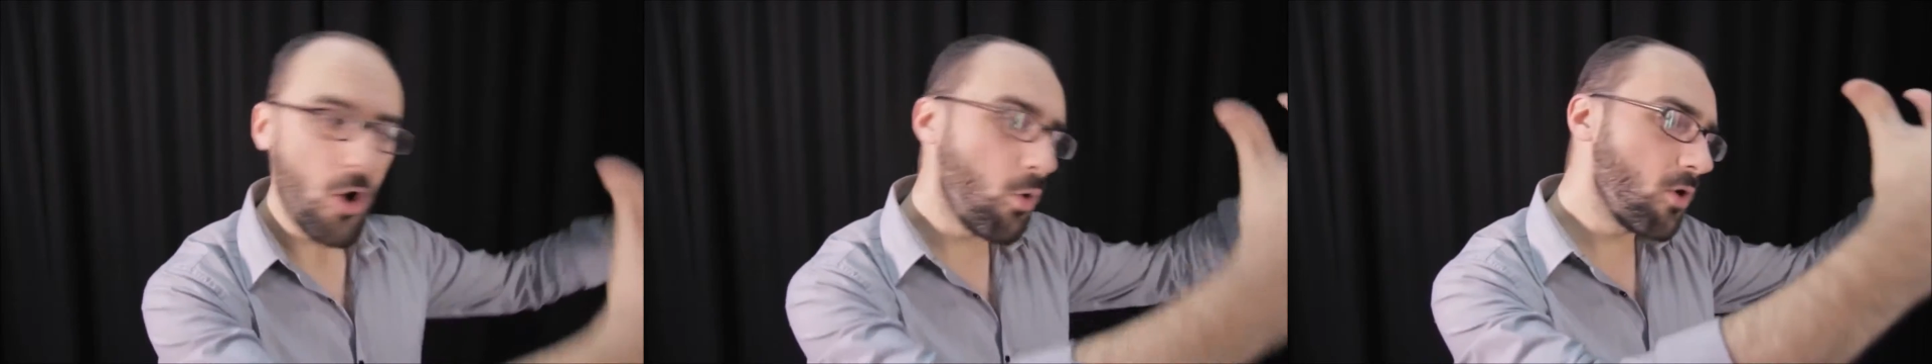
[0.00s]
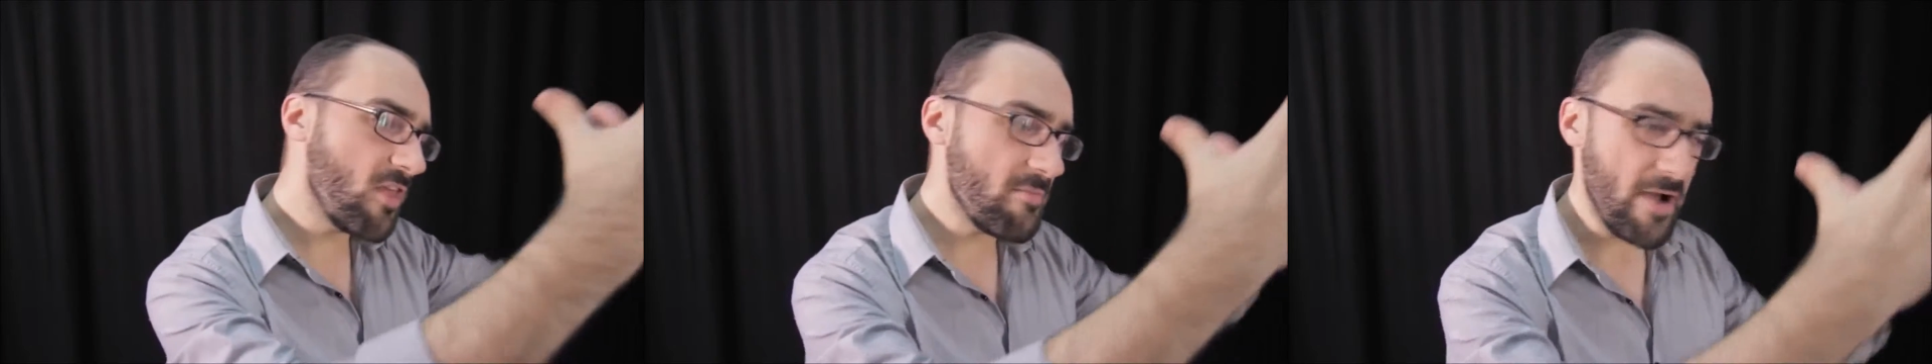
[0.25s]

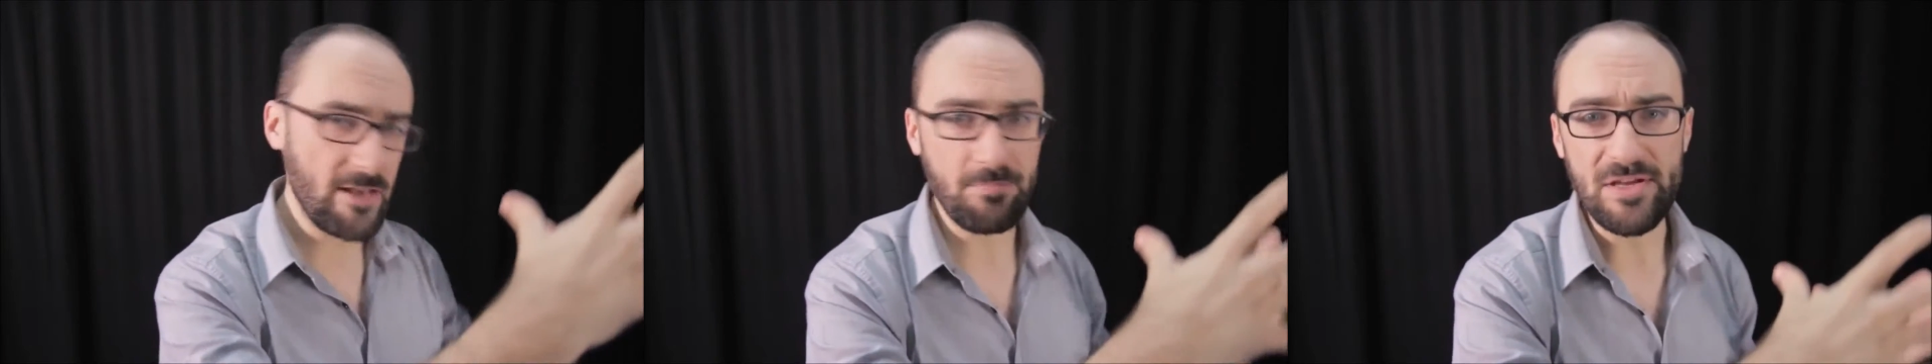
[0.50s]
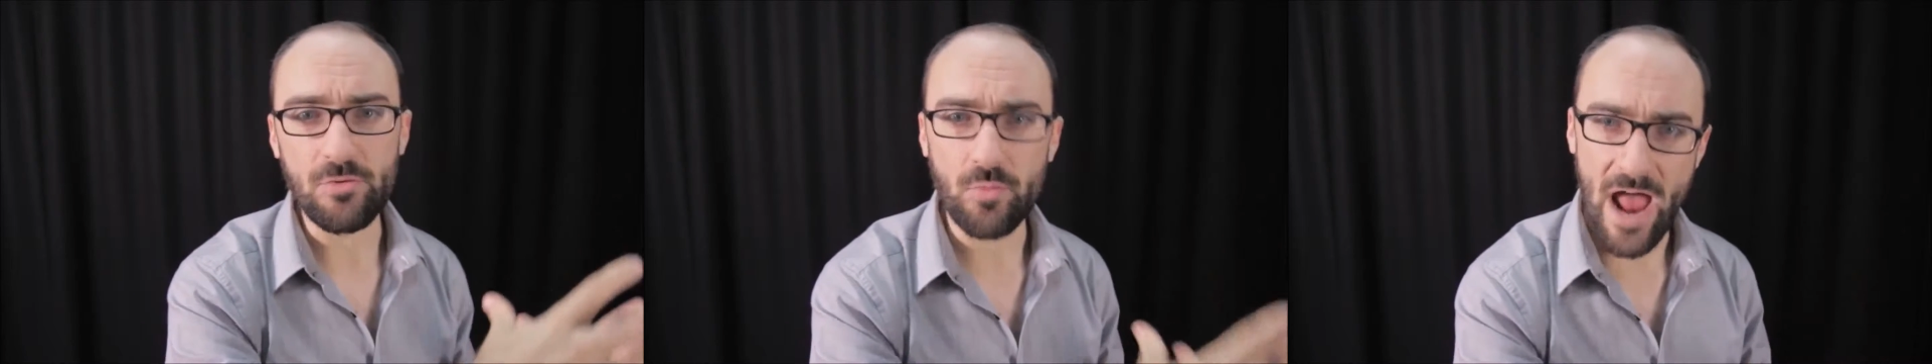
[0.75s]
or they might
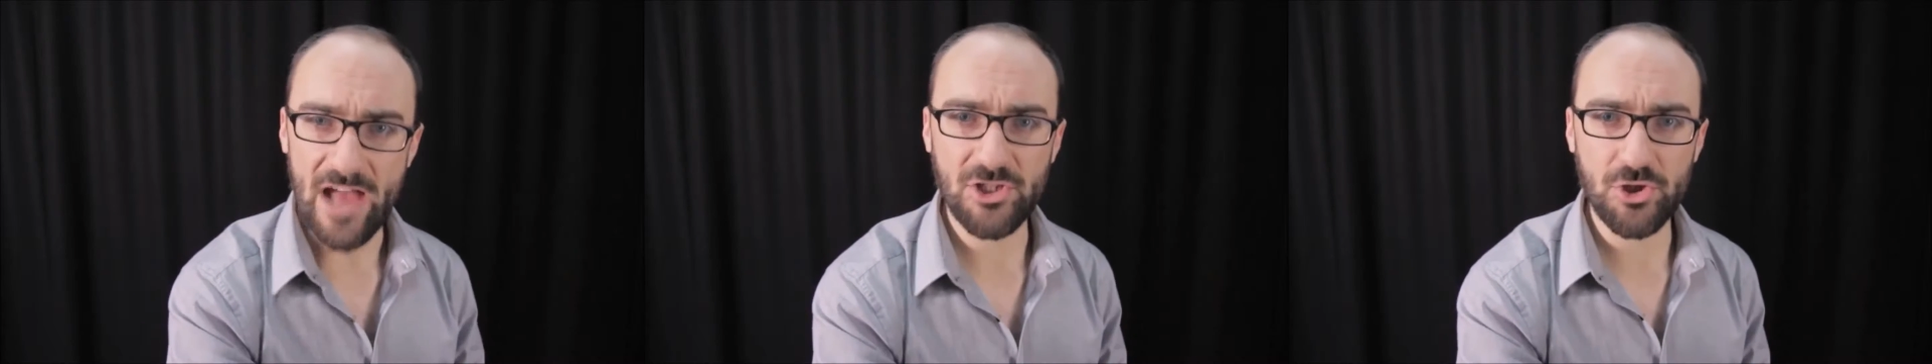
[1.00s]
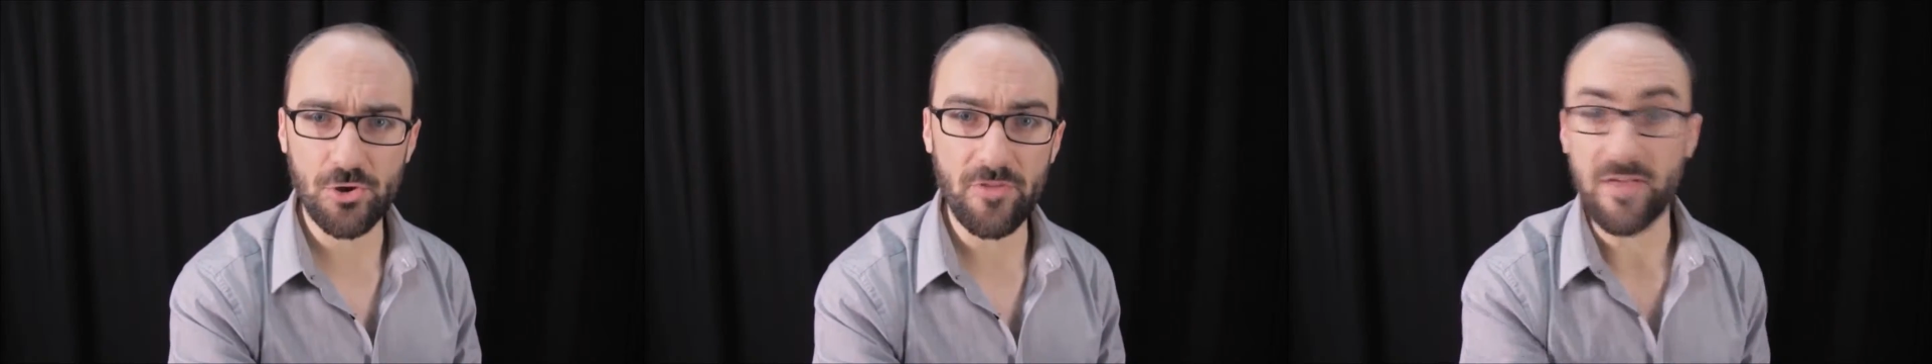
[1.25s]
be
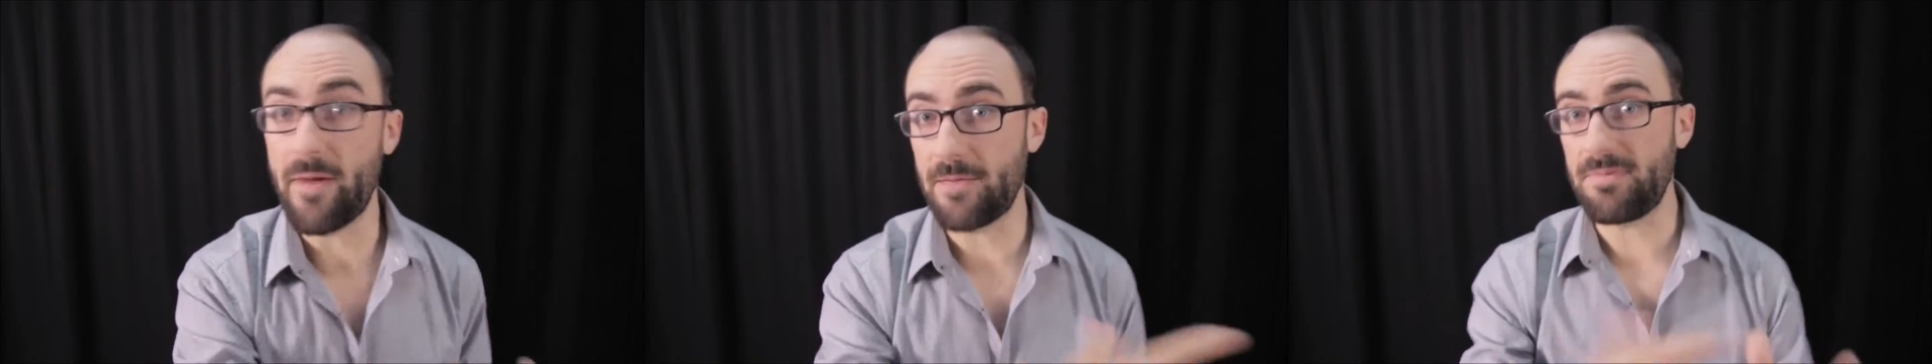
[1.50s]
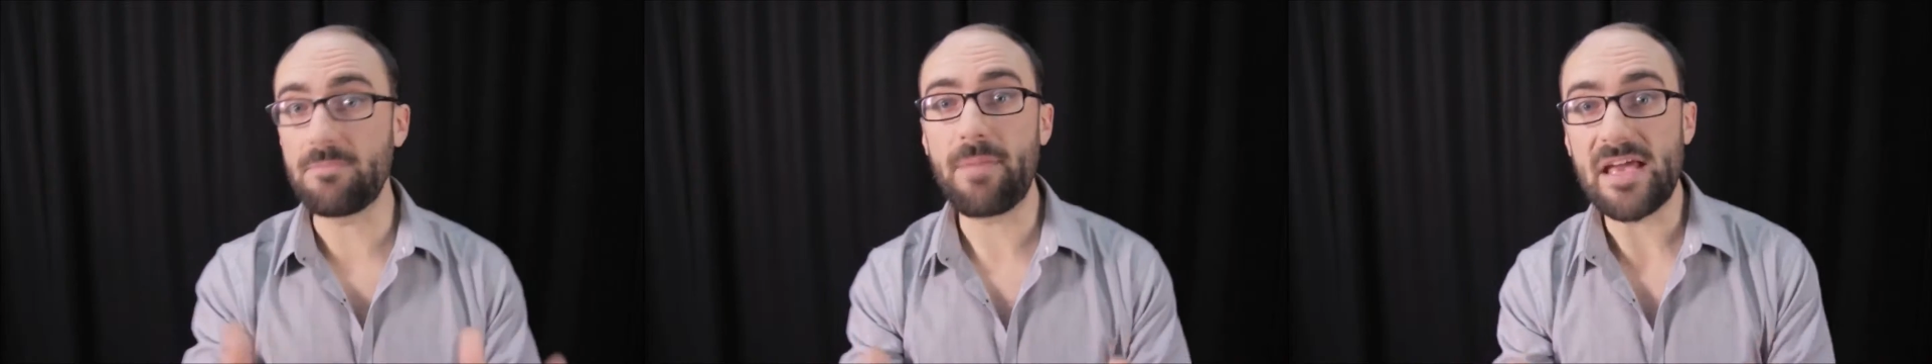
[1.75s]
rational, they
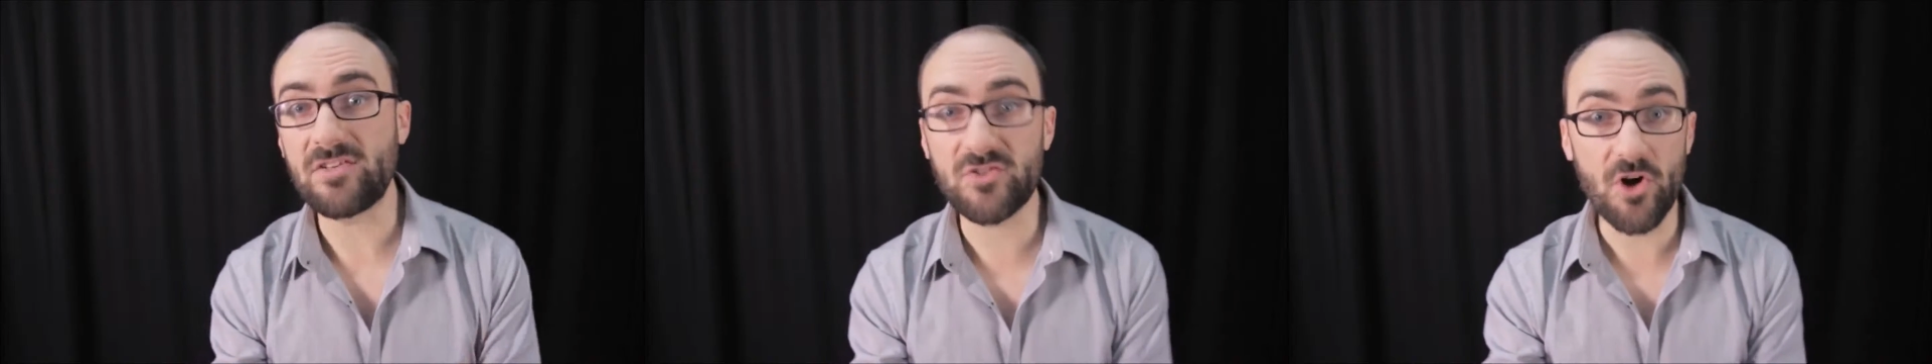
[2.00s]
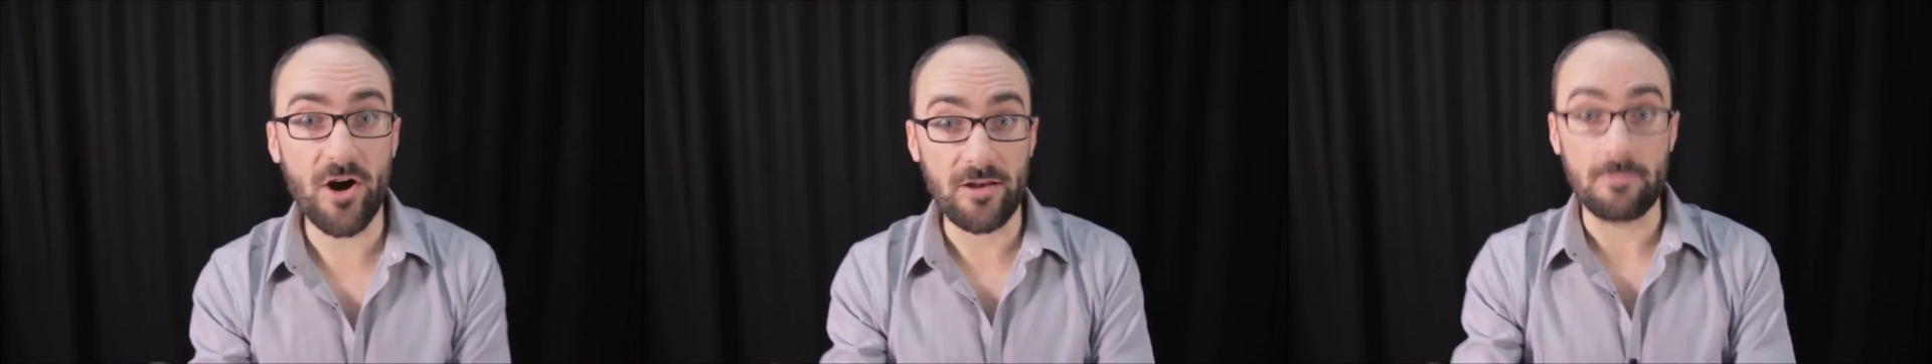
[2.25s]
might be
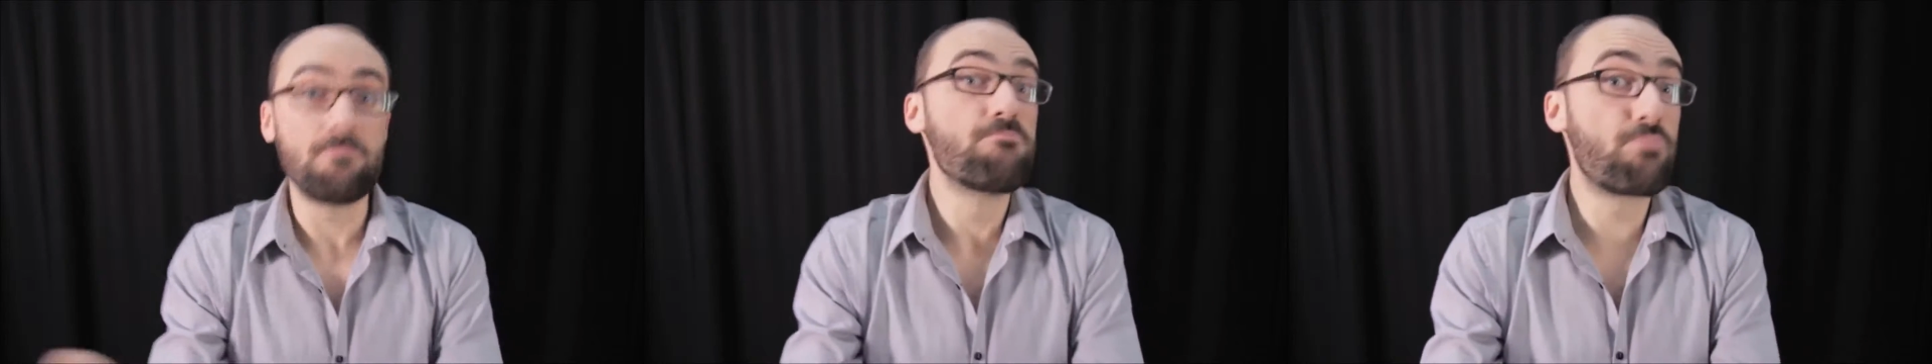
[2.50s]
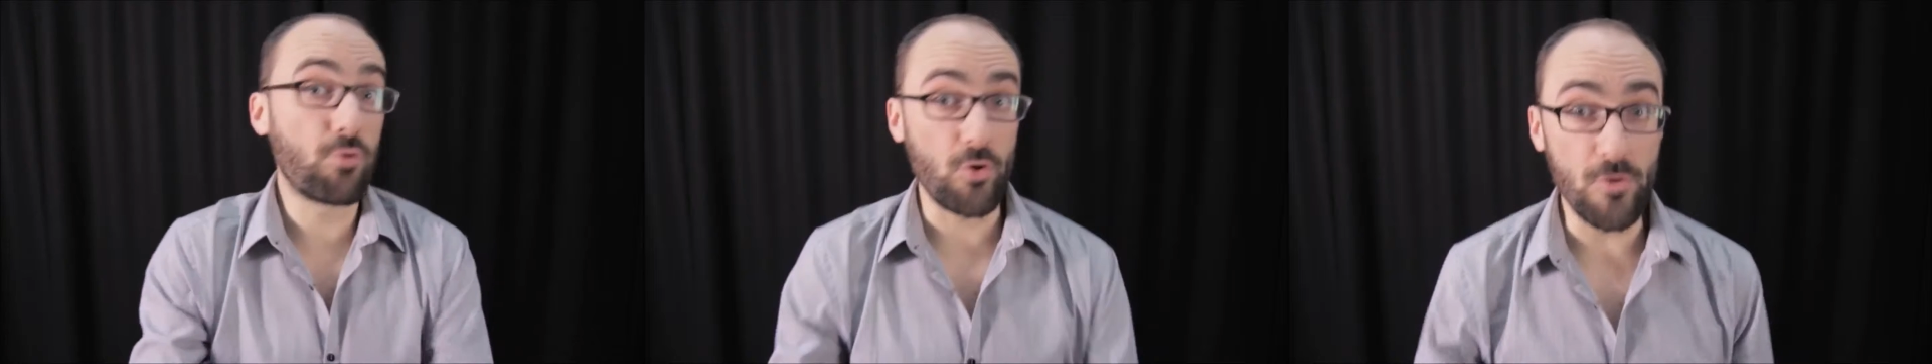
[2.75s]
based on
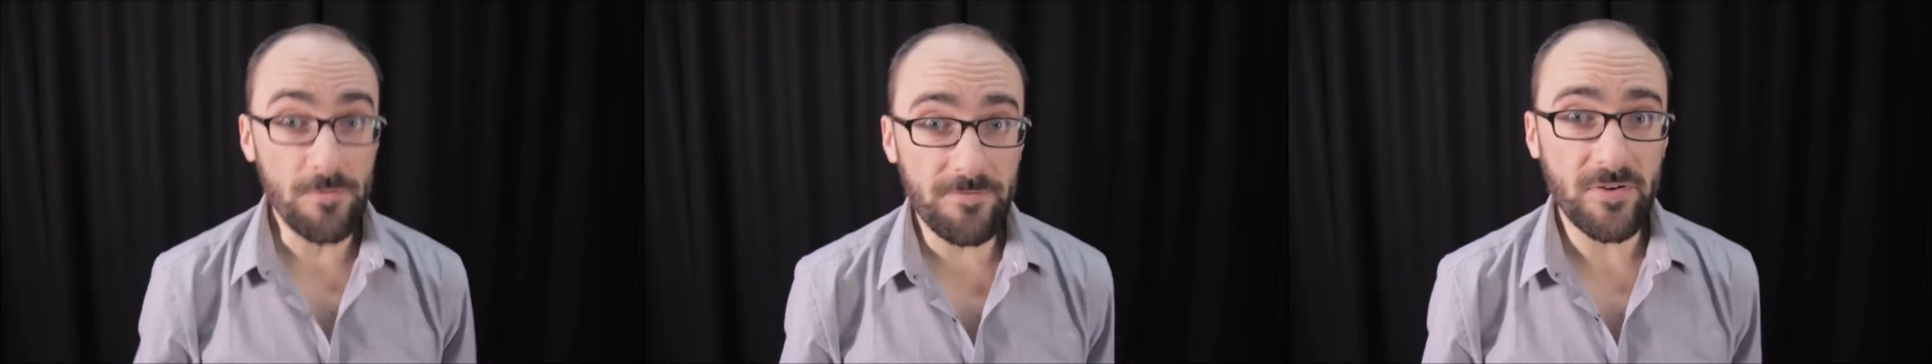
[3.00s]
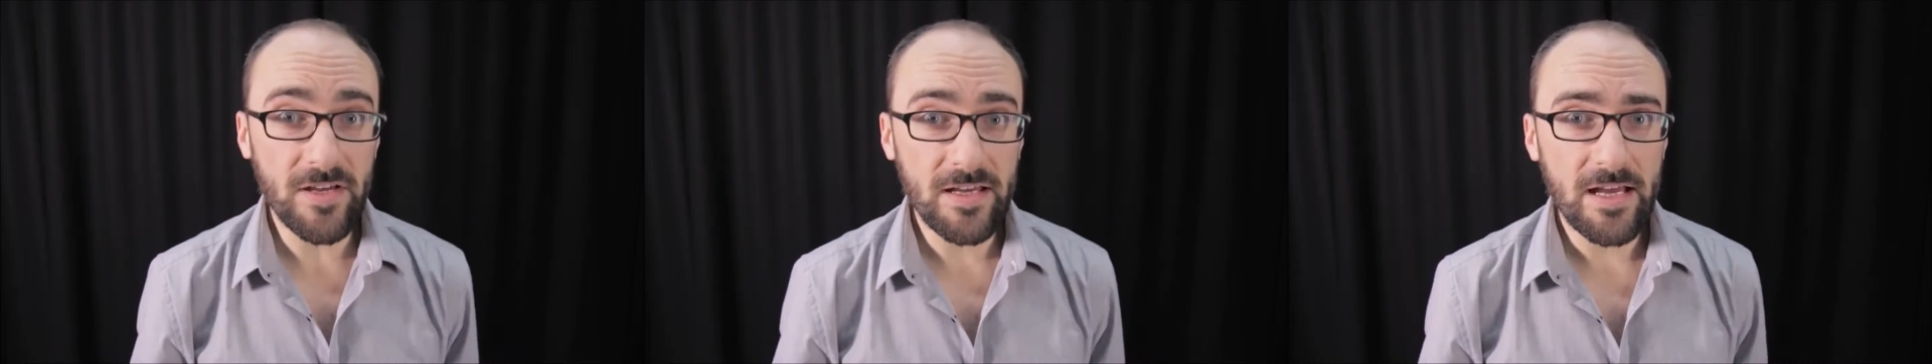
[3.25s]

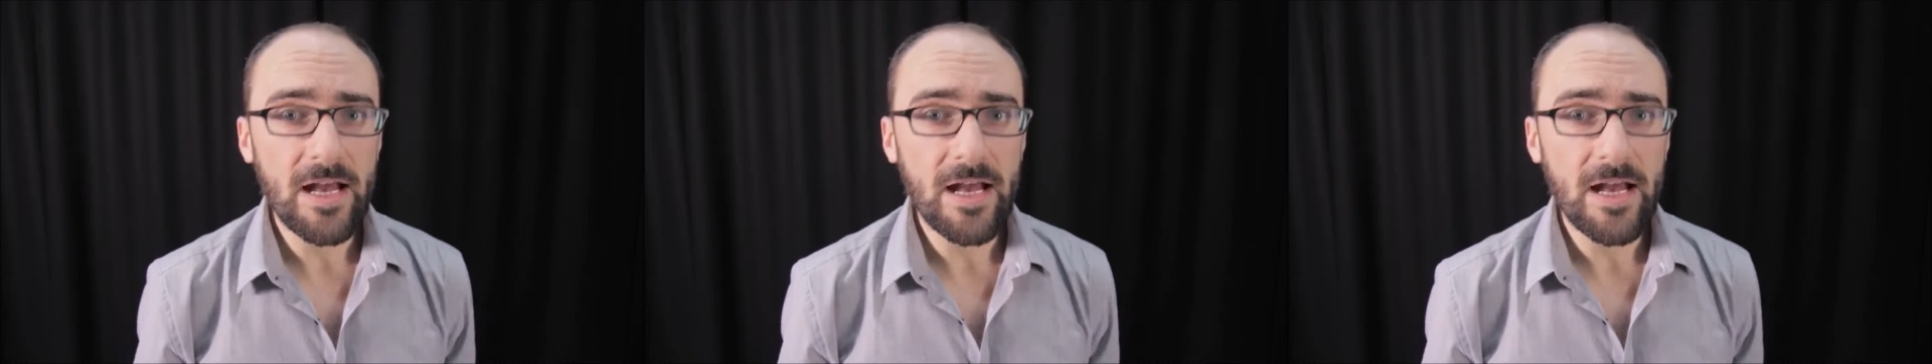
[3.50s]
proof.